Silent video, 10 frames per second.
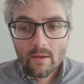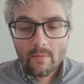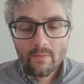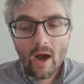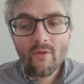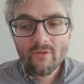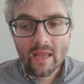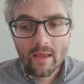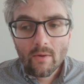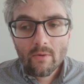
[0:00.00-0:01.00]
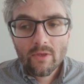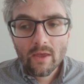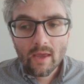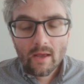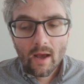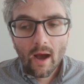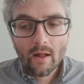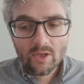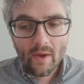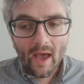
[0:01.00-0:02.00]
but hopefully with the
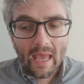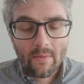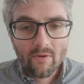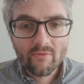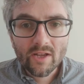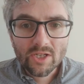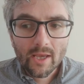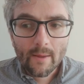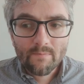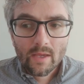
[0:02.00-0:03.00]
ultimate aim of reaching